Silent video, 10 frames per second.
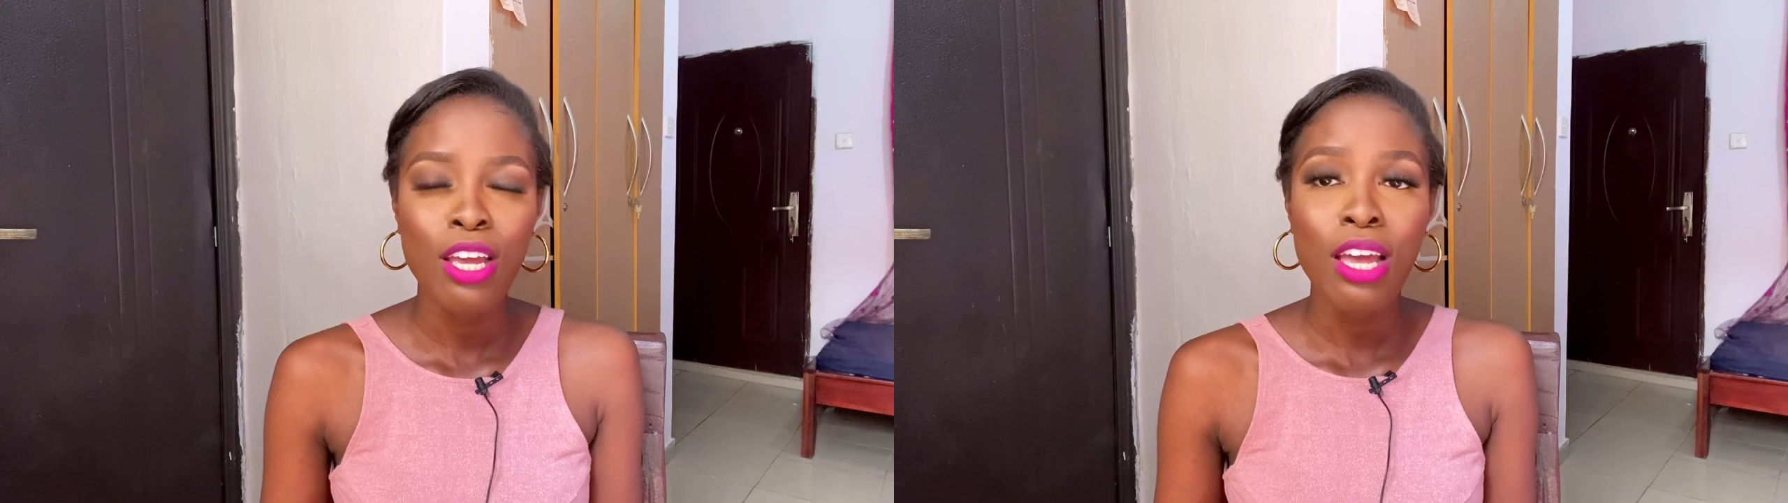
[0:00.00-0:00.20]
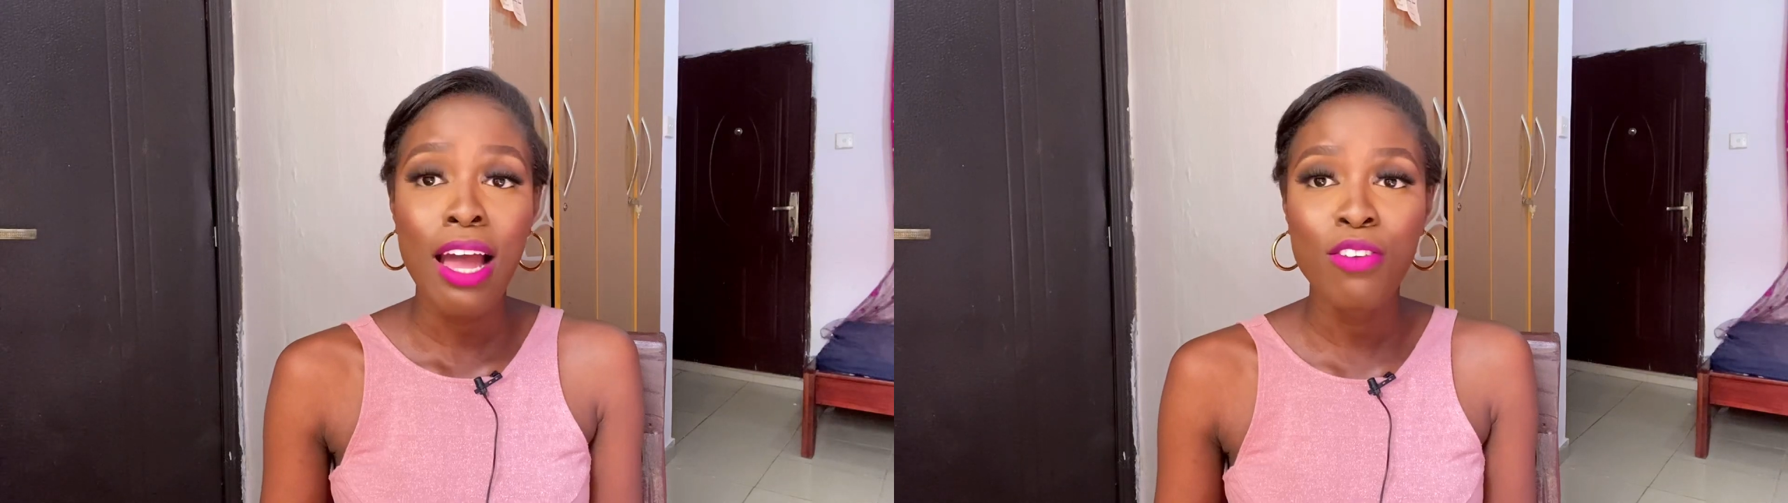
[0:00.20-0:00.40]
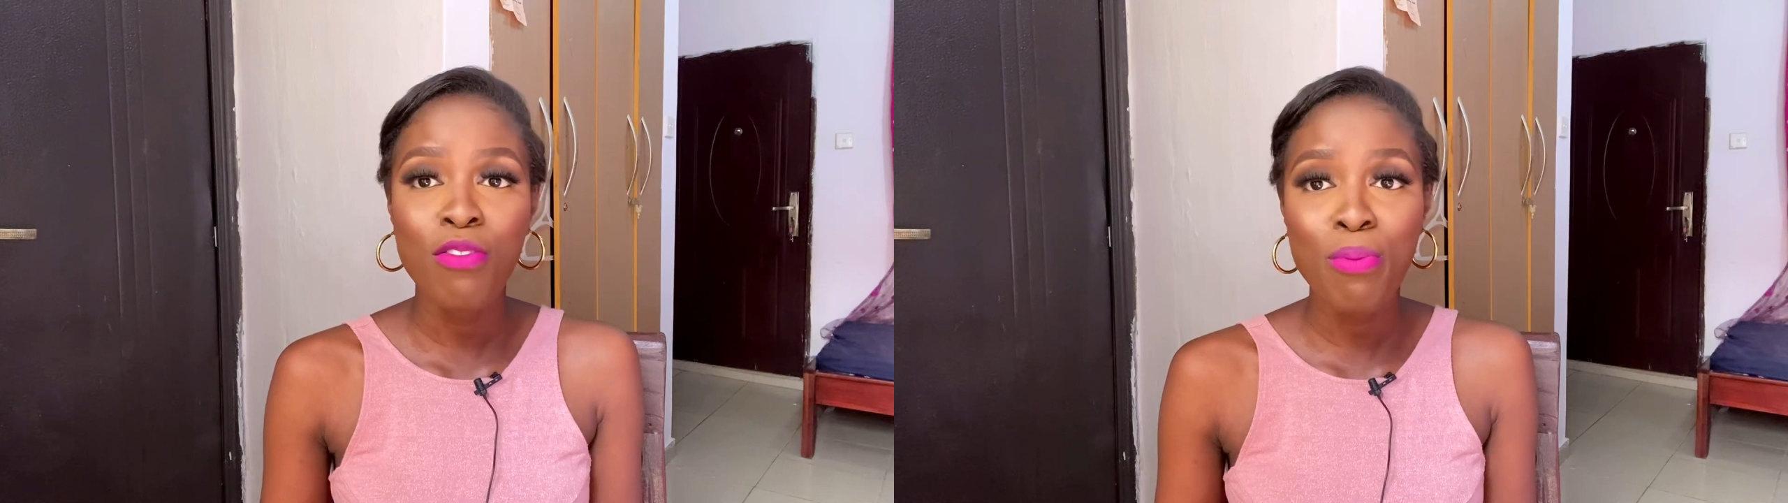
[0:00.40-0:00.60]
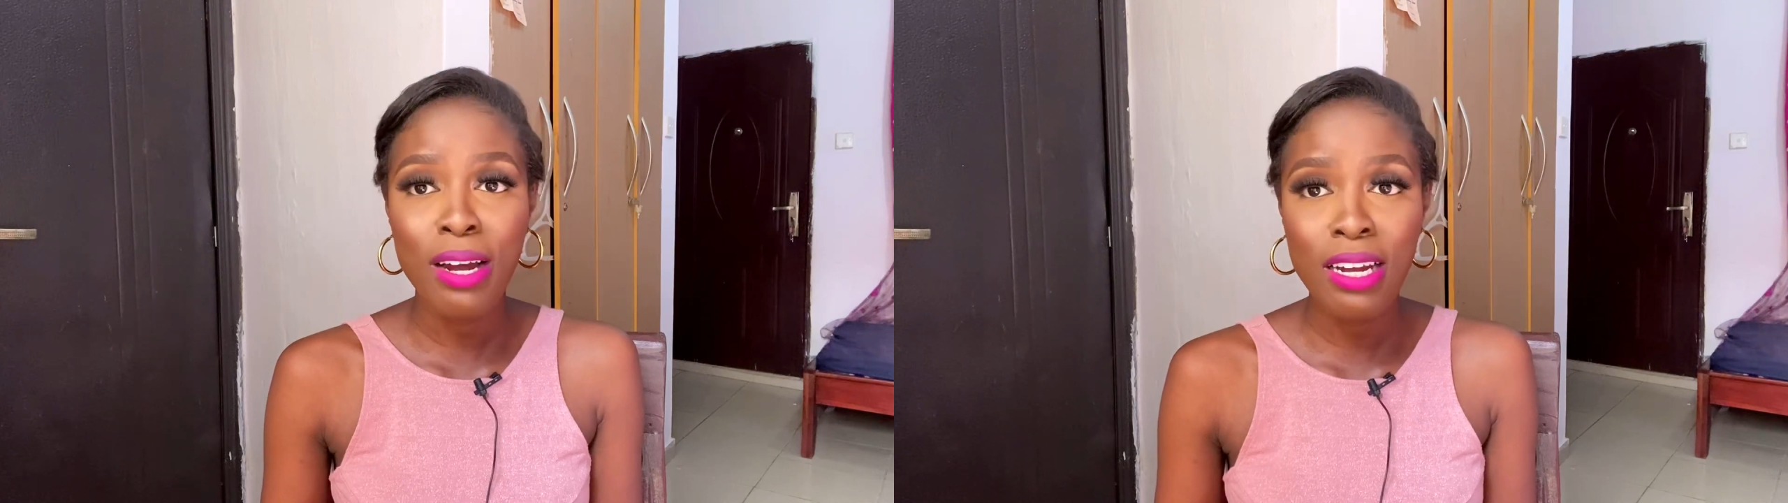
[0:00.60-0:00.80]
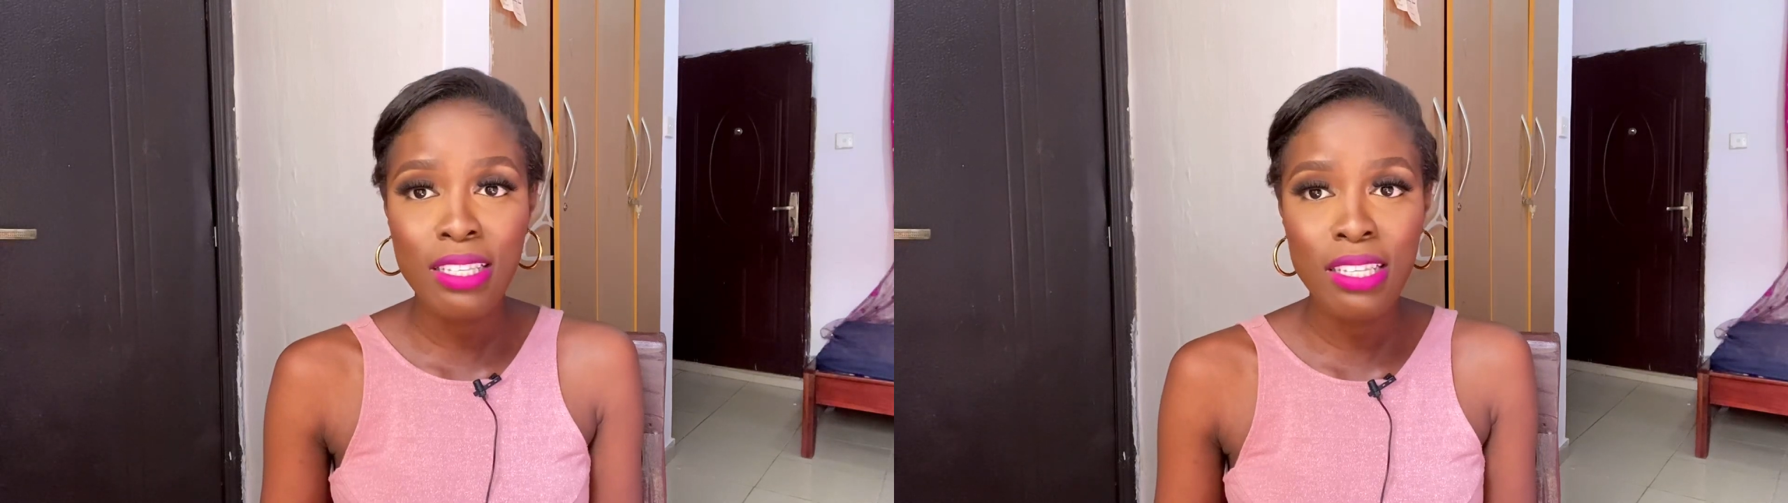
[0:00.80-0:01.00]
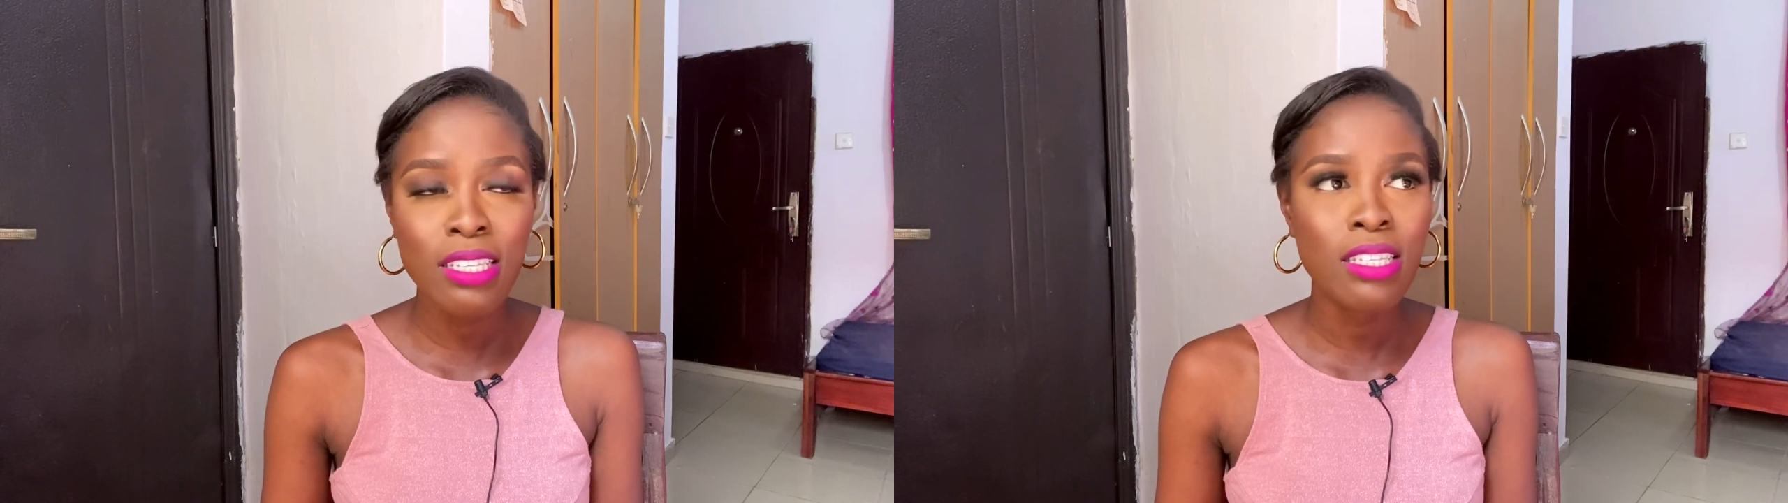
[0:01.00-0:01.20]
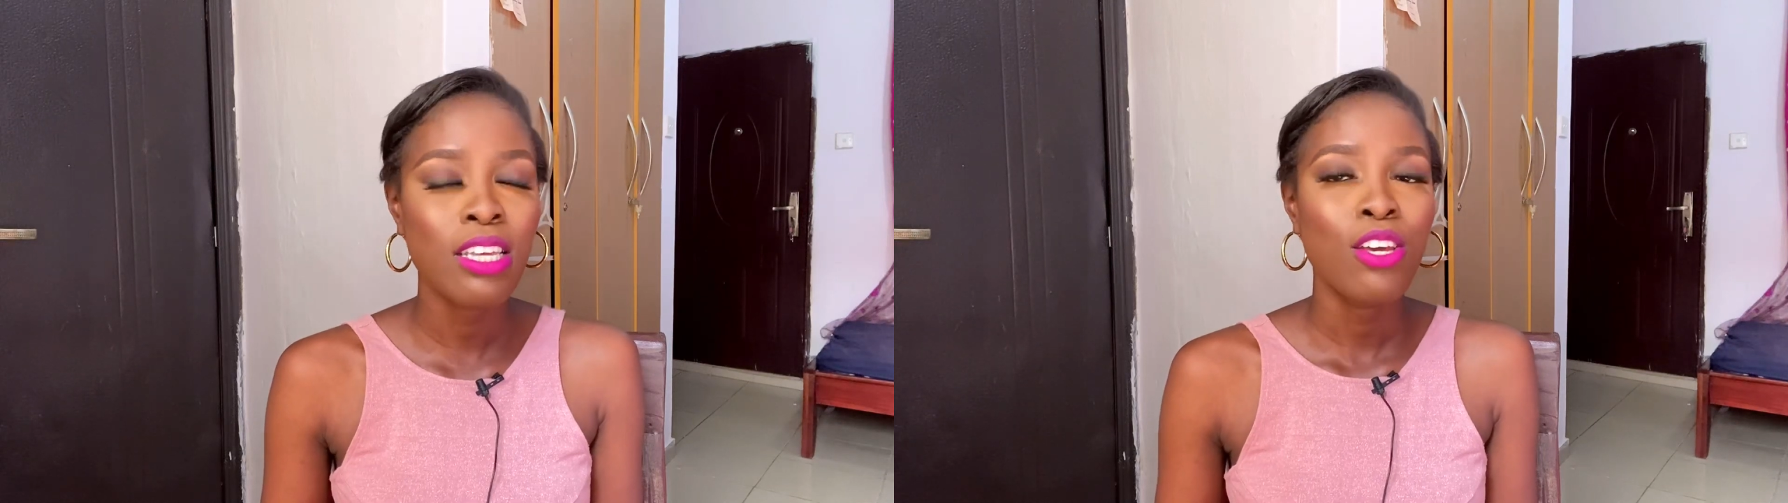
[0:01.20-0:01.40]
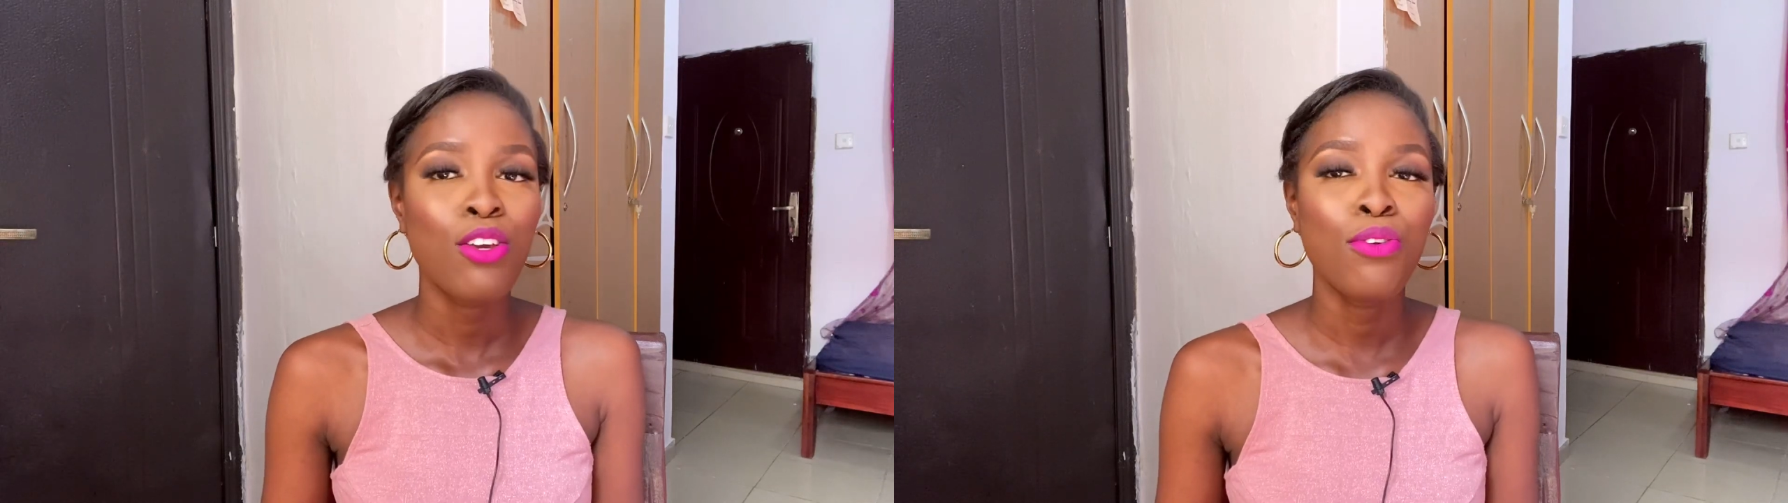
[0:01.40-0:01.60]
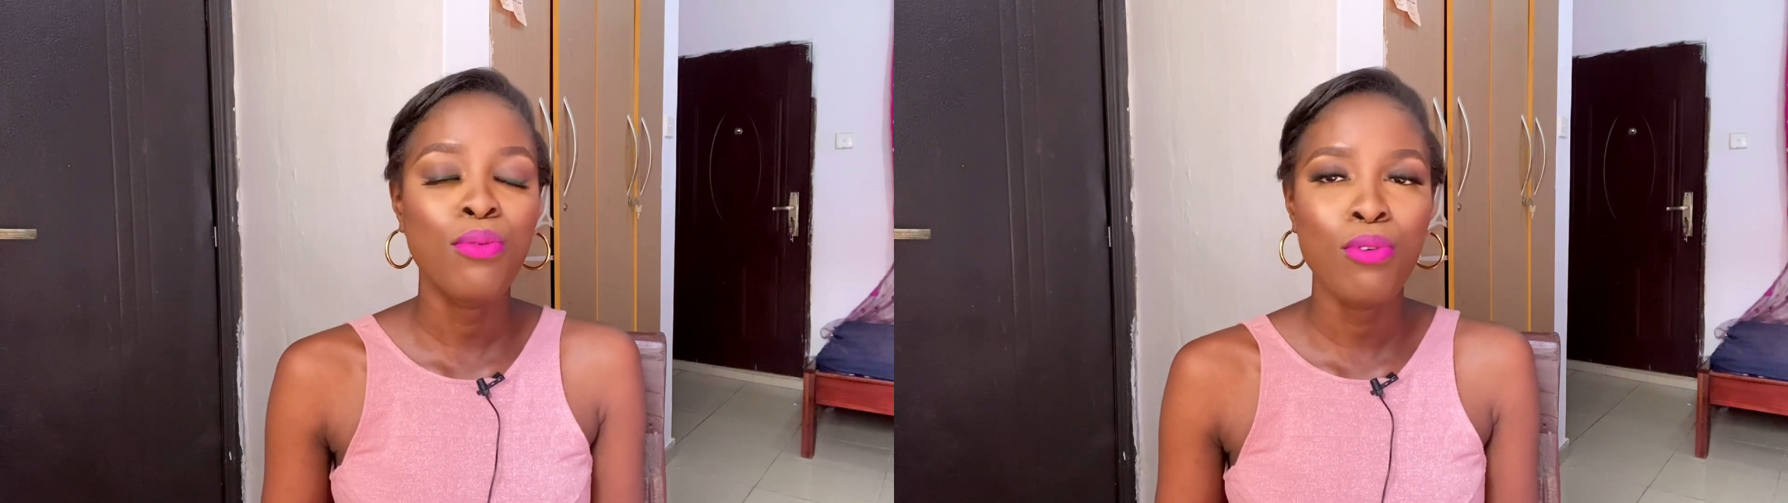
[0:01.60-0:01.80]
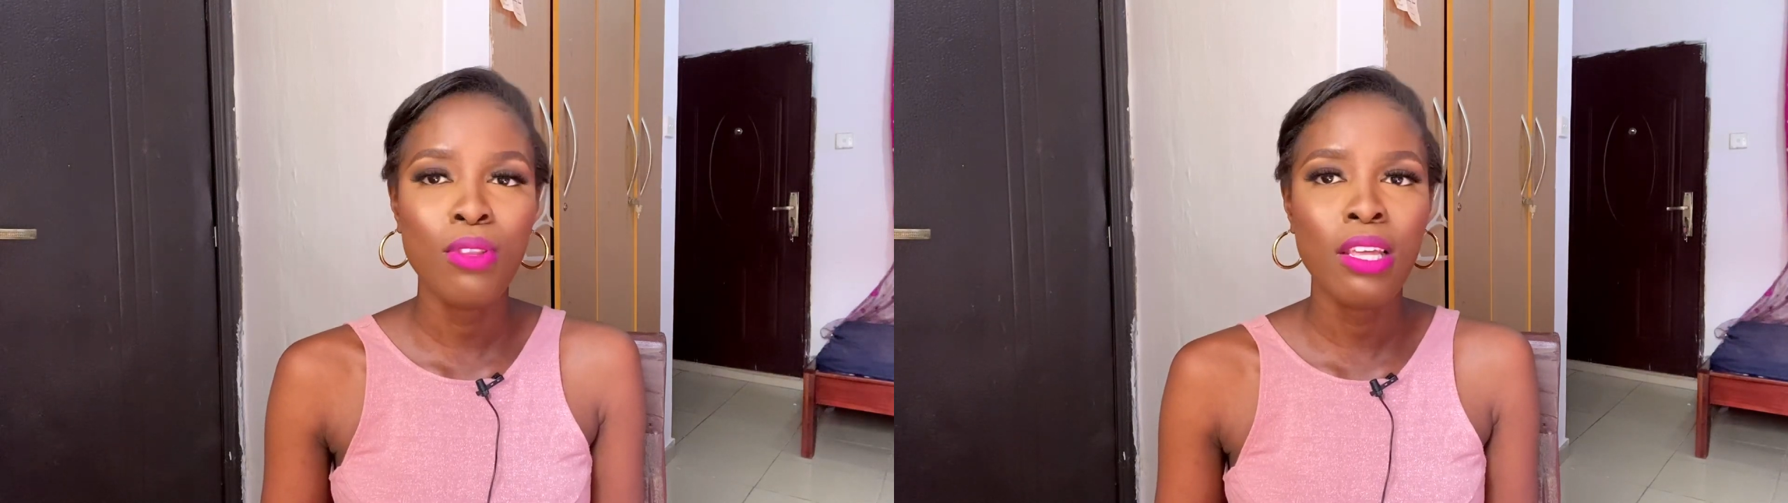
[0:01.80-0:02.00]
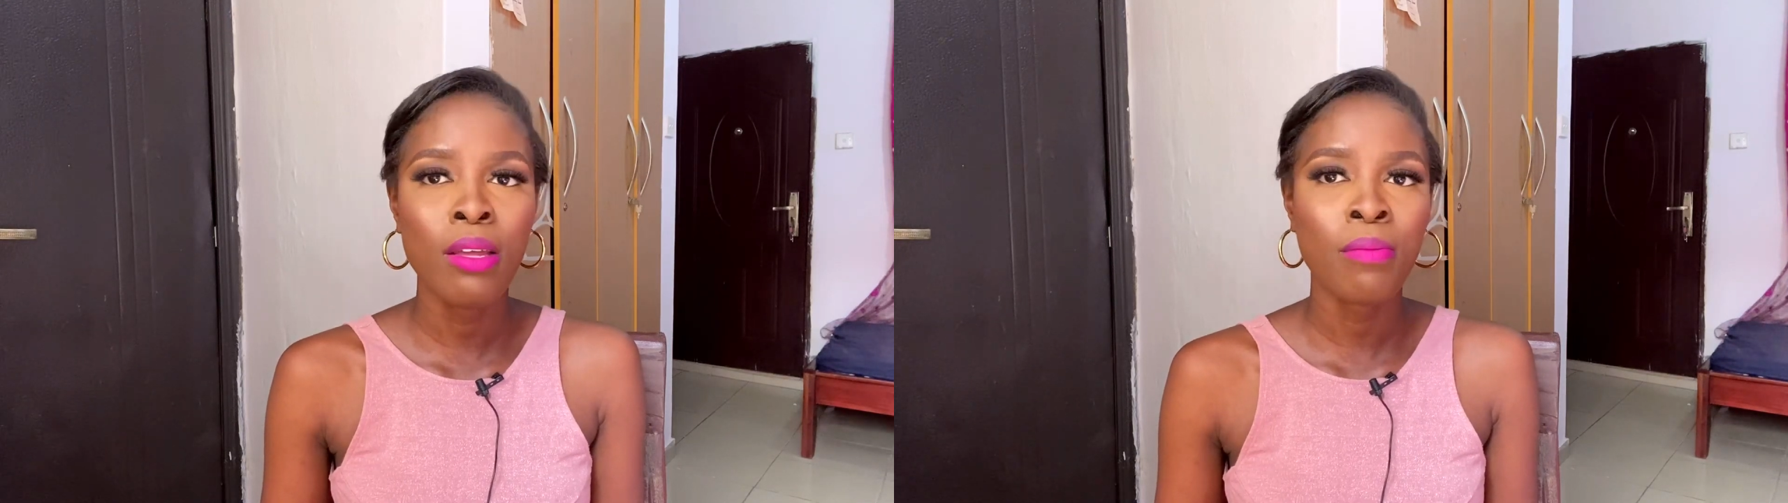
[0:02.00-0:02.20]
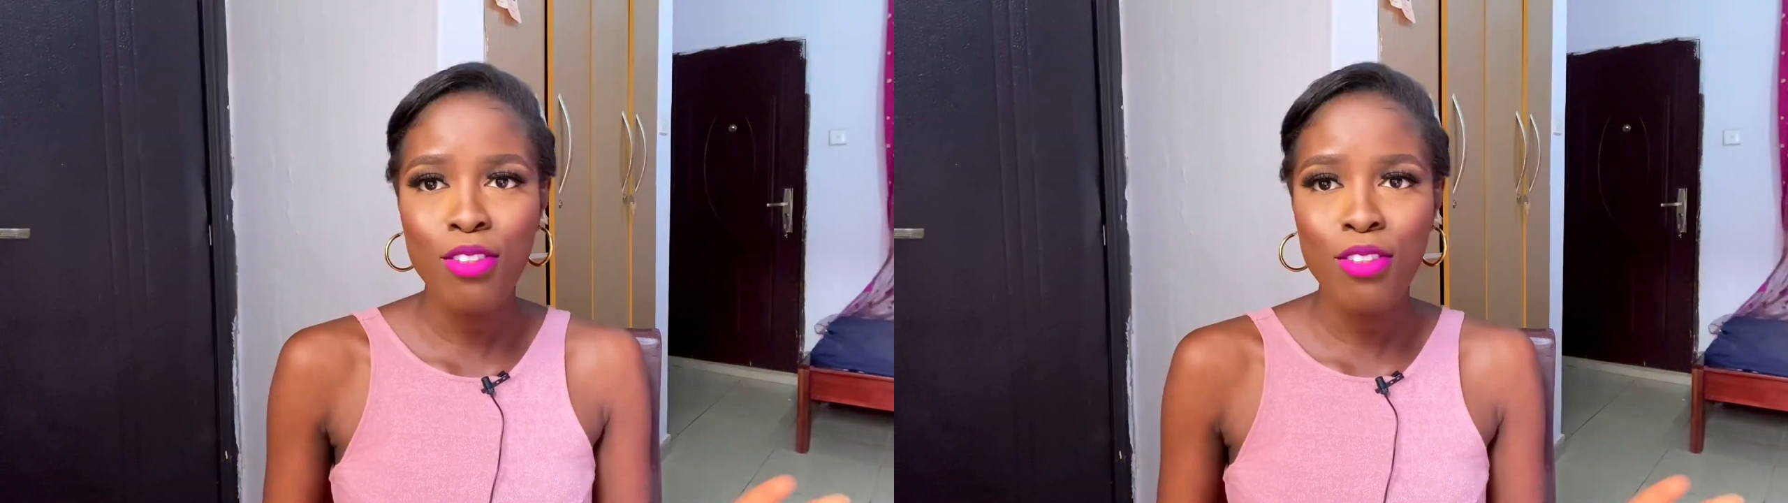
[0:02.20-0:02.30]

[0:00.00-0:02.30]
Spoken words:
and you've practiced, you'll know them.